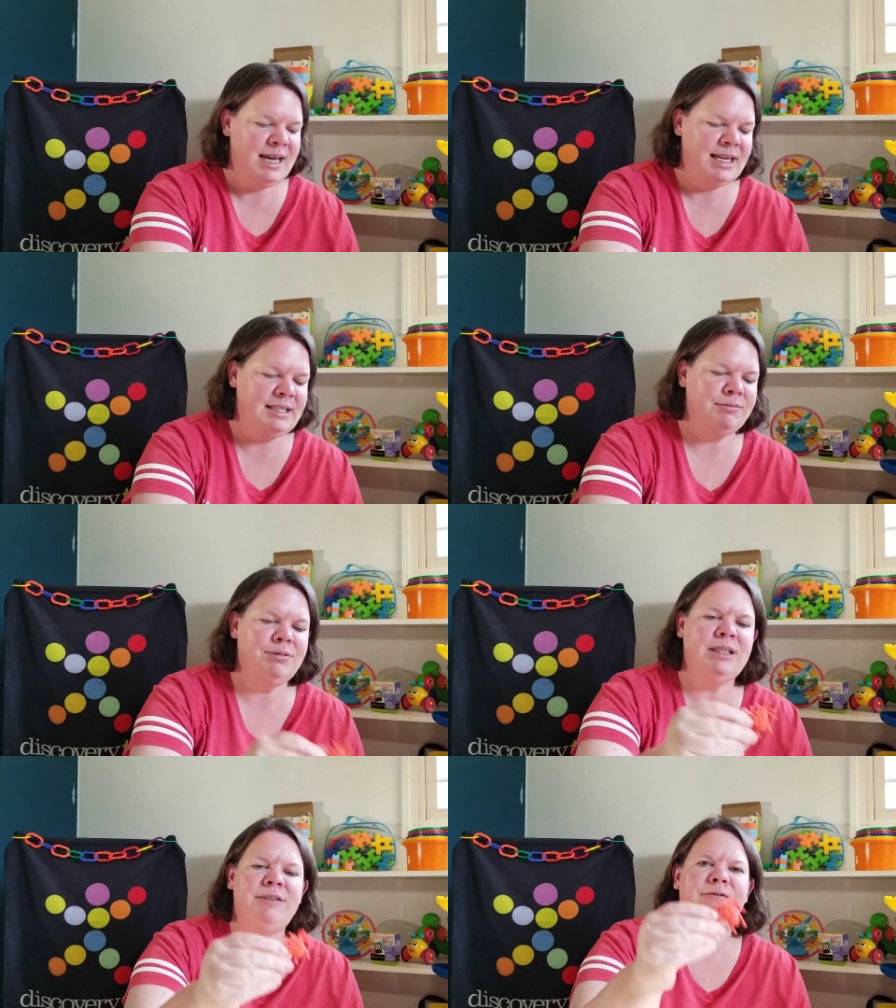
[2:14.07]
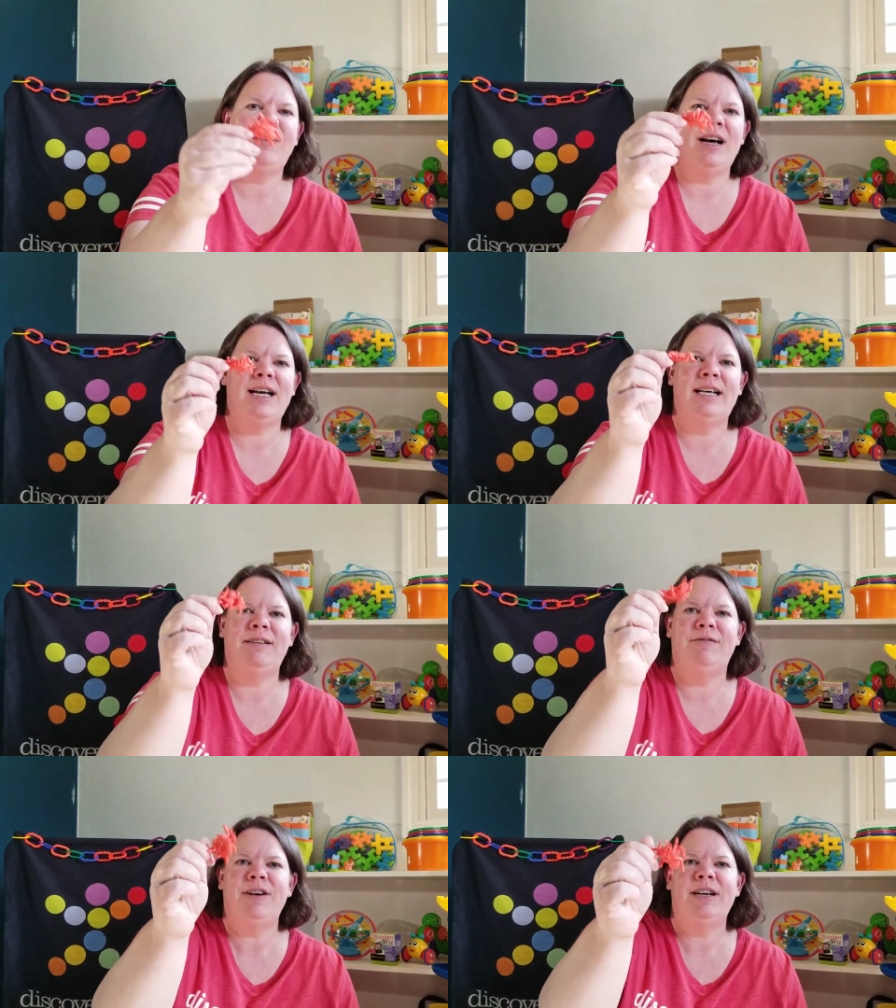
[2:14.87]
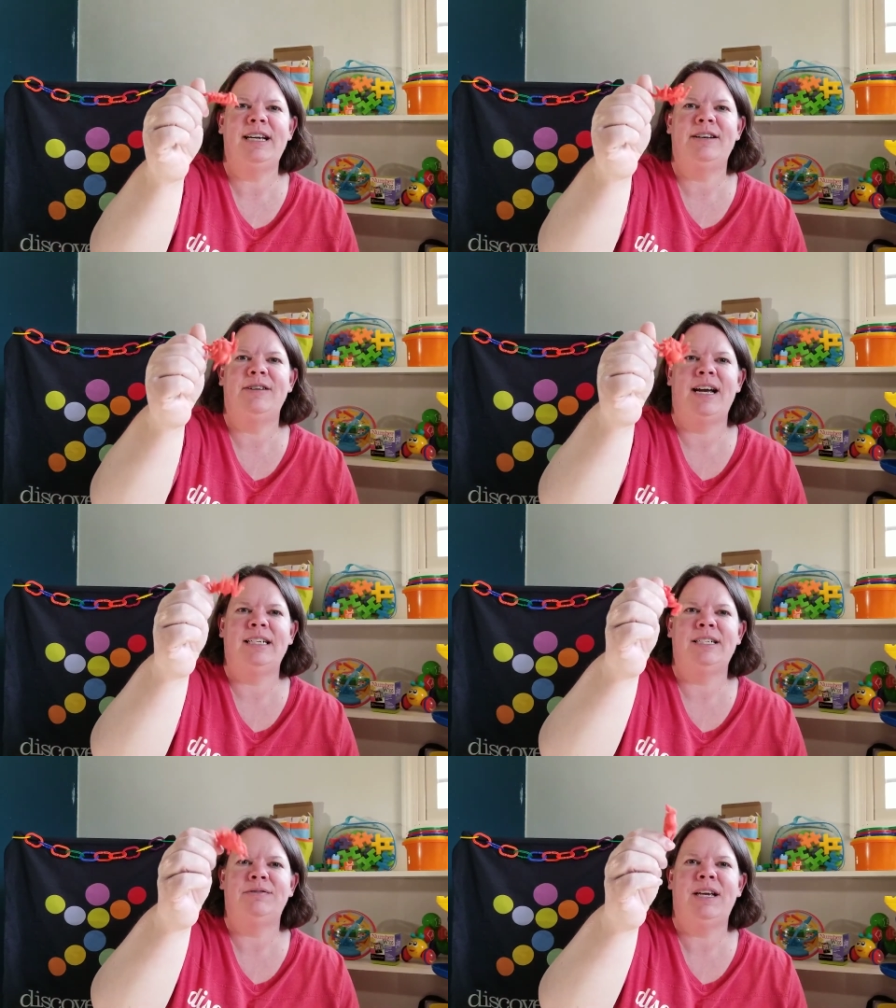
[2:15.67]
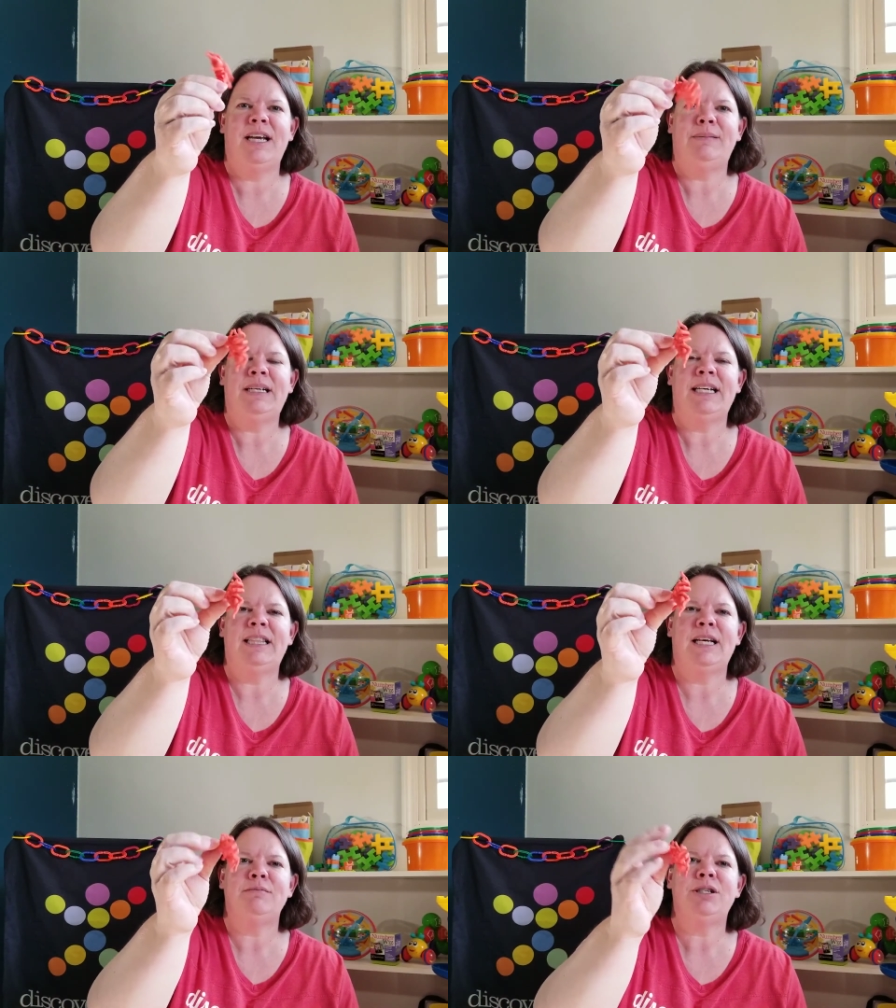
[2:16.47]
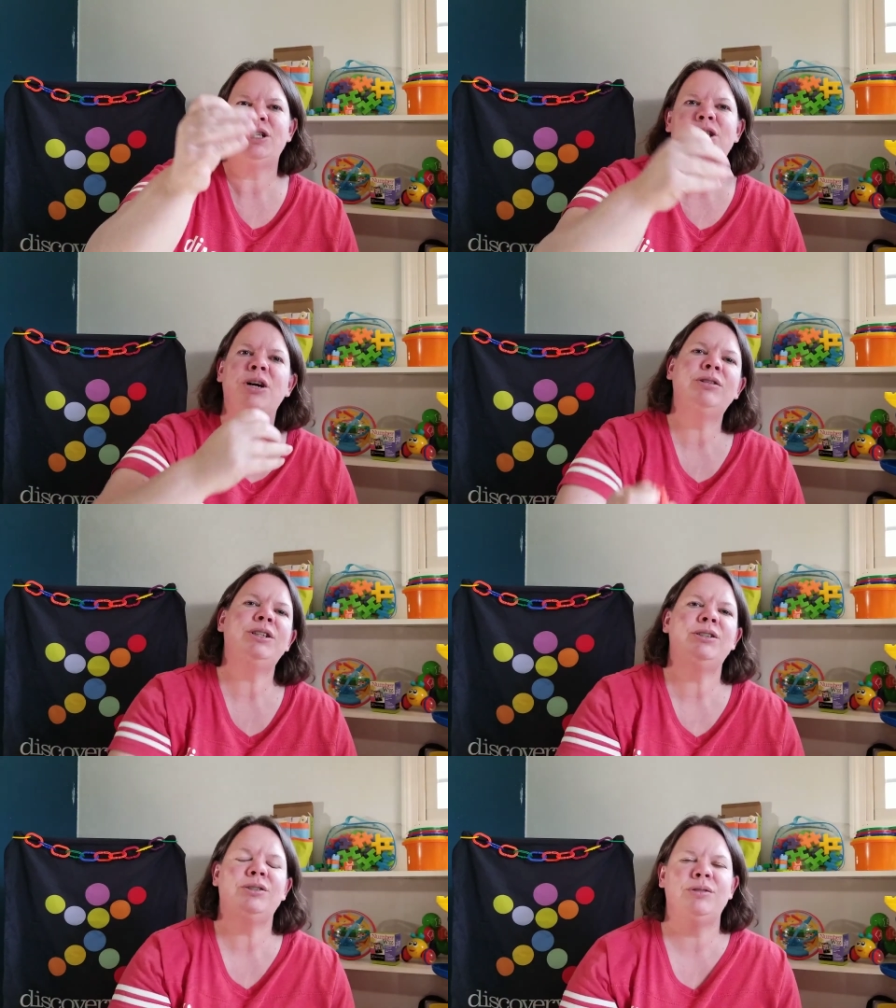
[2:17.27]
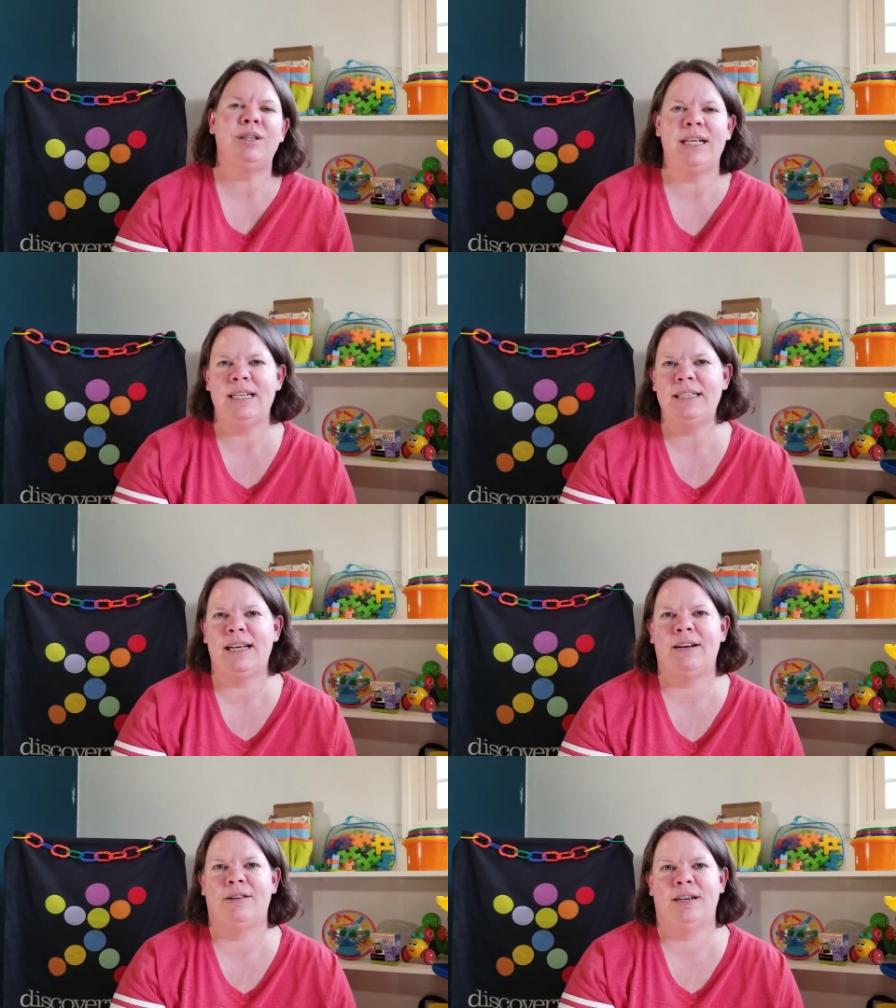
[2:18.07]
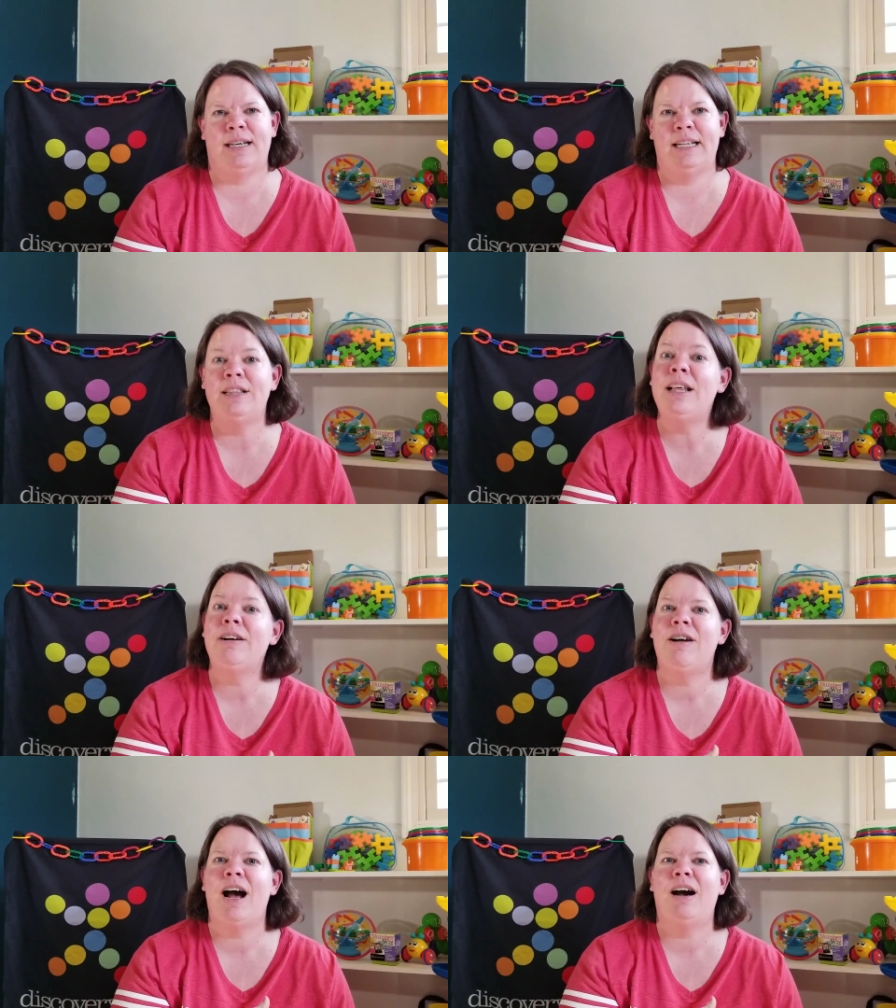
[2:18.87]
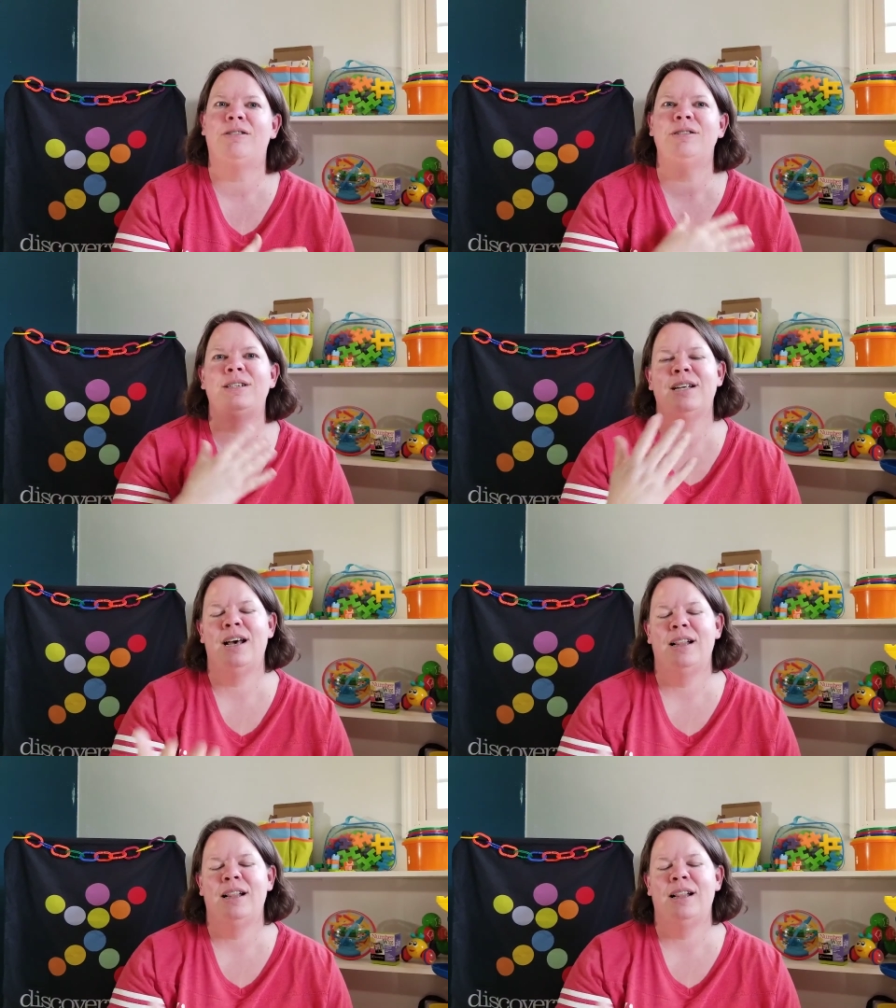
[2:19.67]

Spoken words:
it's a really fun, very interactive game to get them to show you things that are in their house